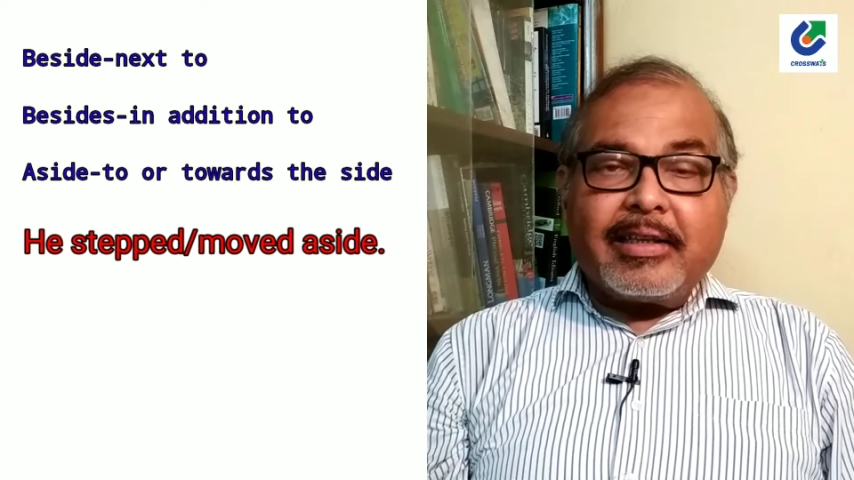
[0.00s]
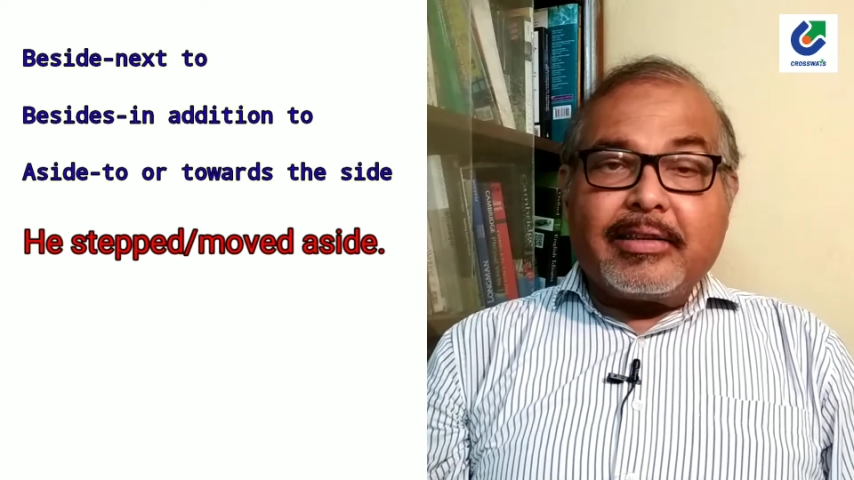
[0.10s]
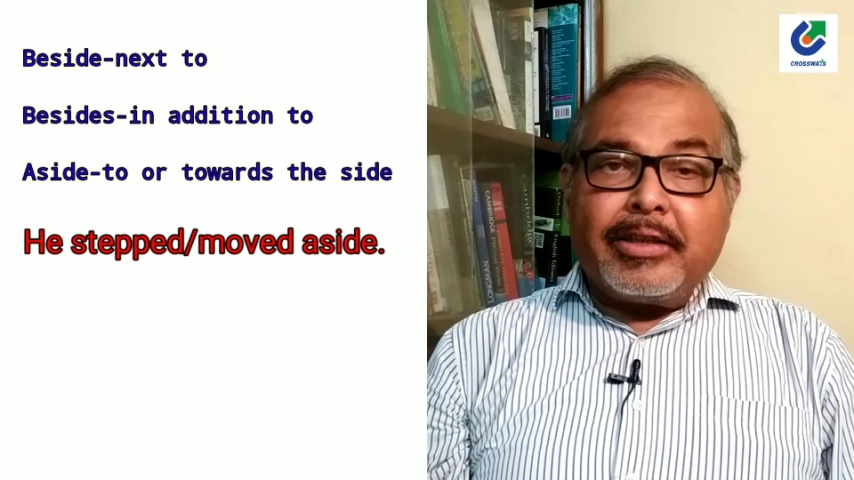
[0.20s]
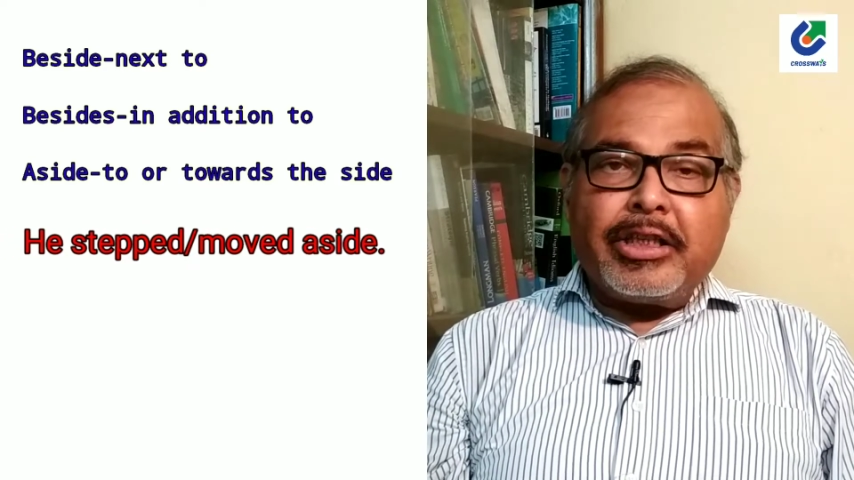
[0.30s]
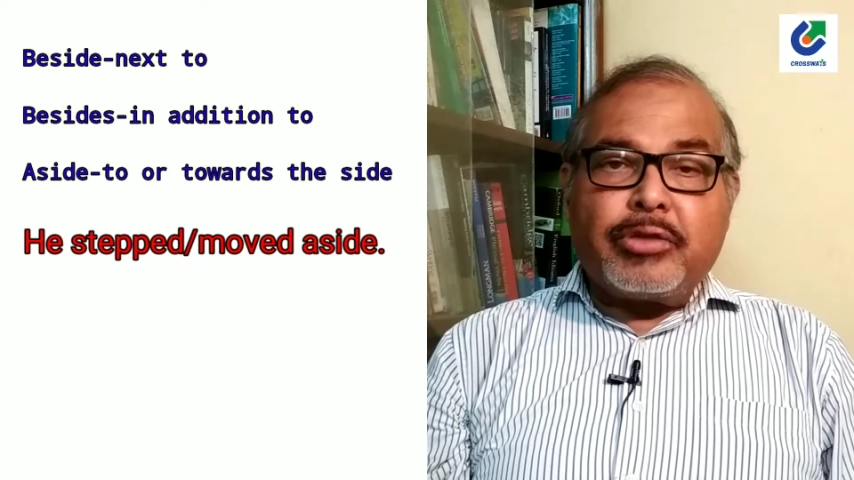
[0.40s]

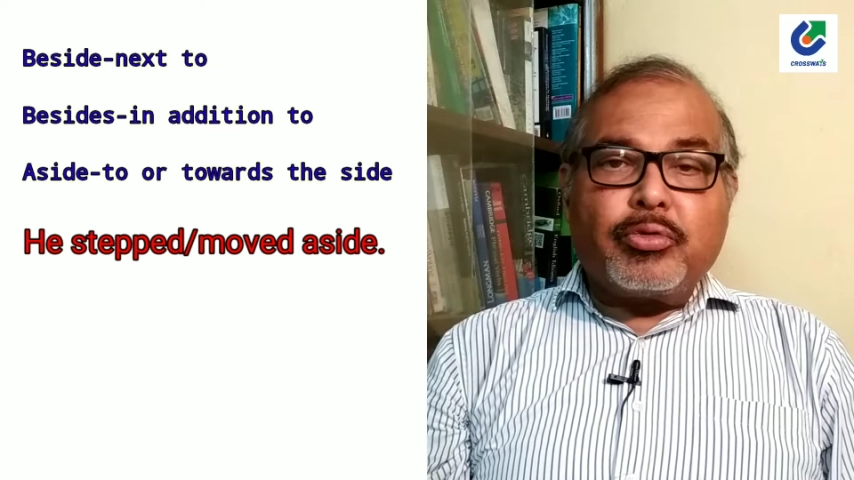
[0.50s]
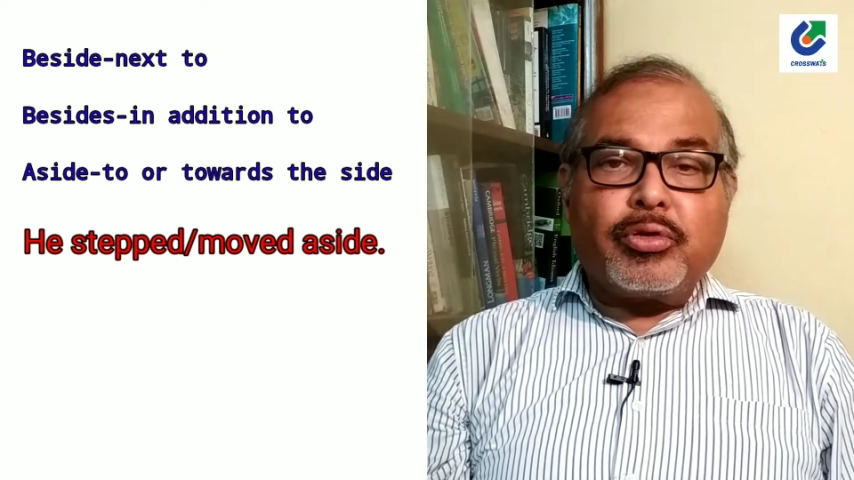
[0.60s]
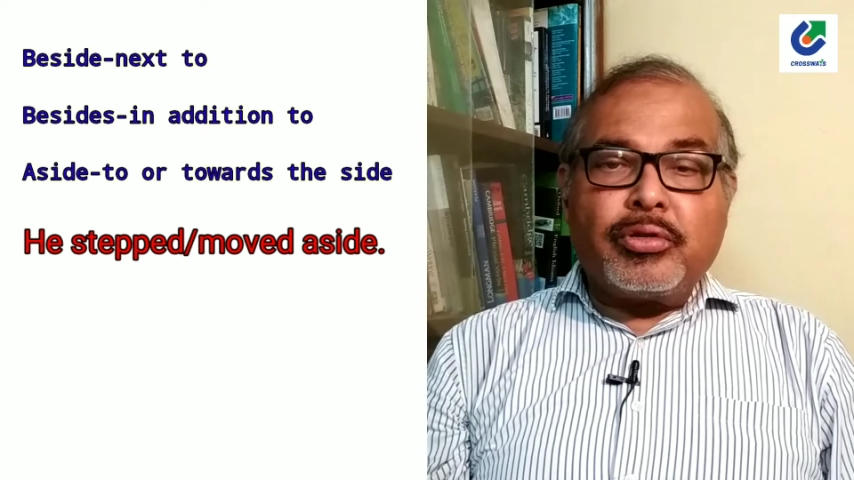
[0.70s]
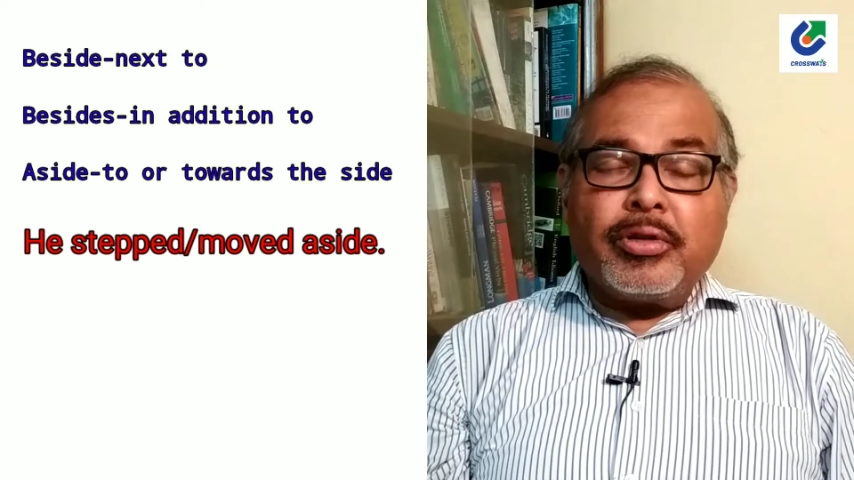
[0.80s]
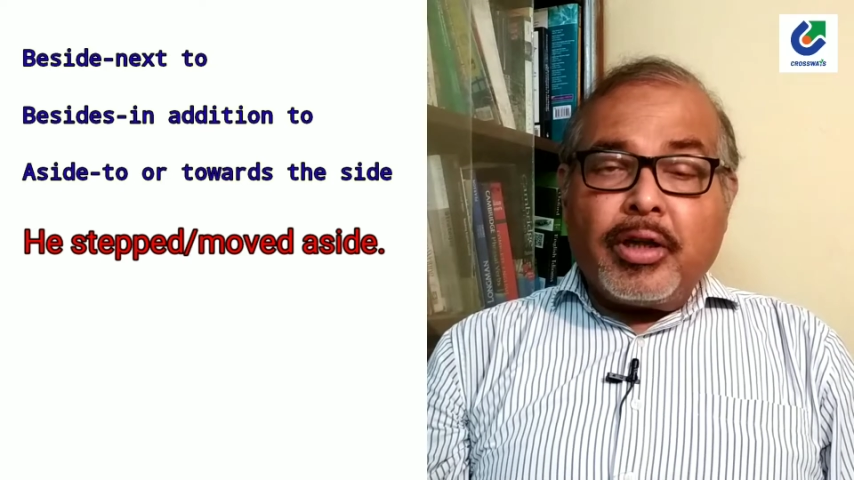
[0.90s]
This
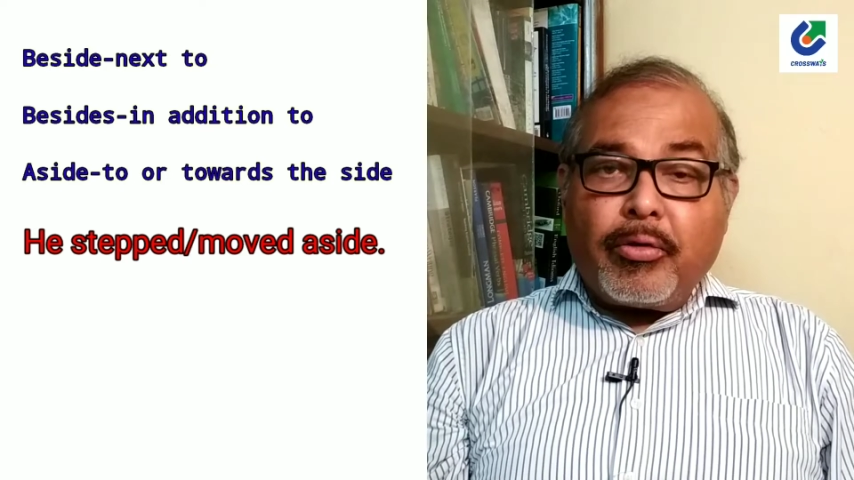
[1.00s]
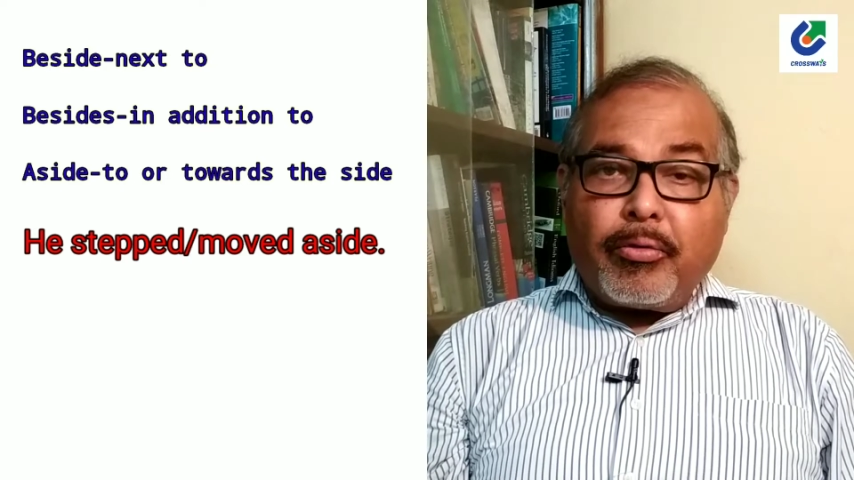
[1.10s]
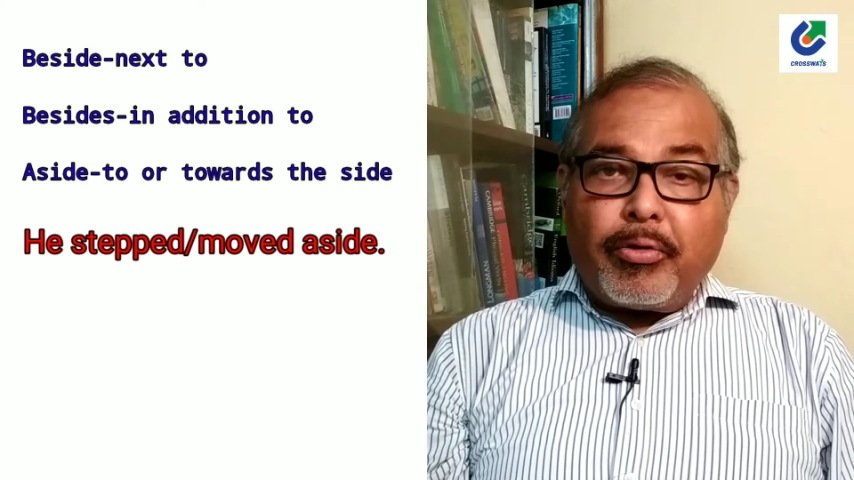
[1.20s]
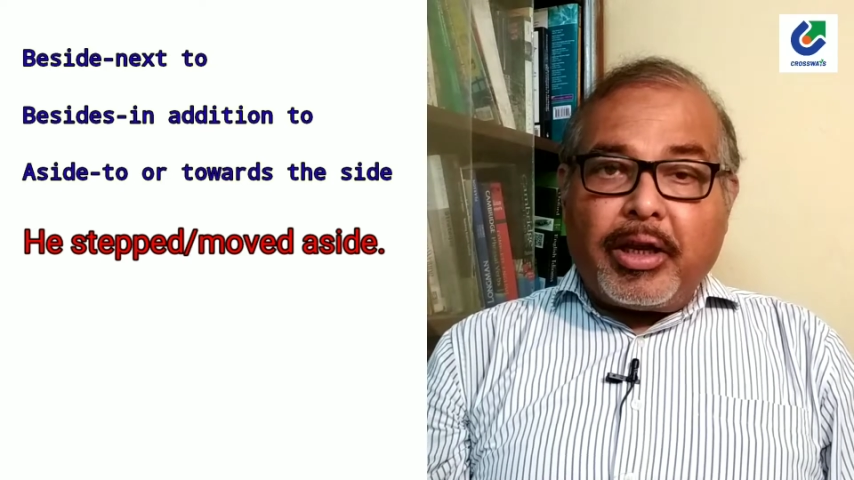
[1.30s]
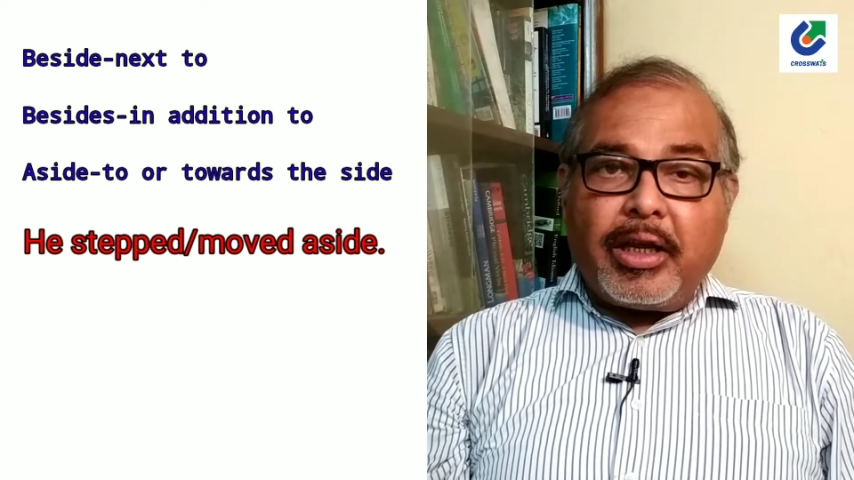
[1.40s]
word
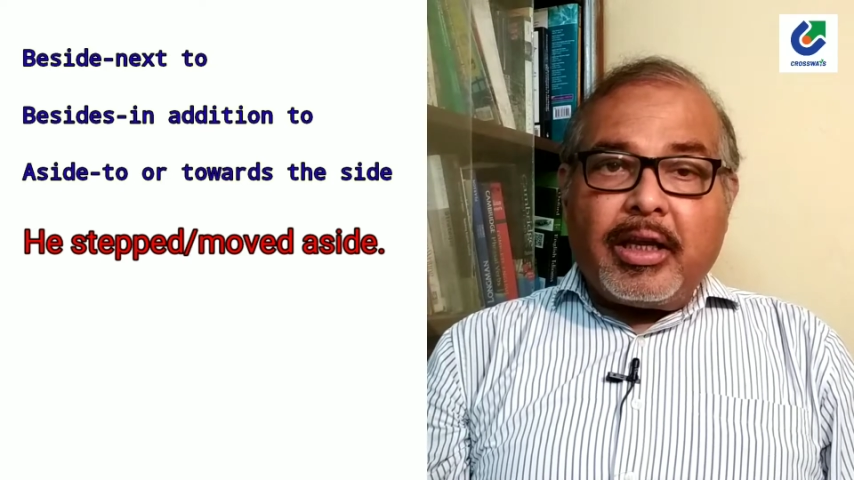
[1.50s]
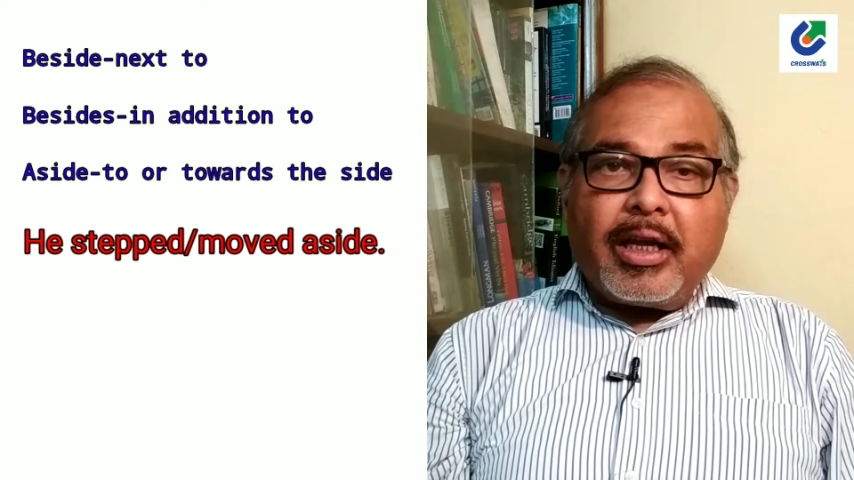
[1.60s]
we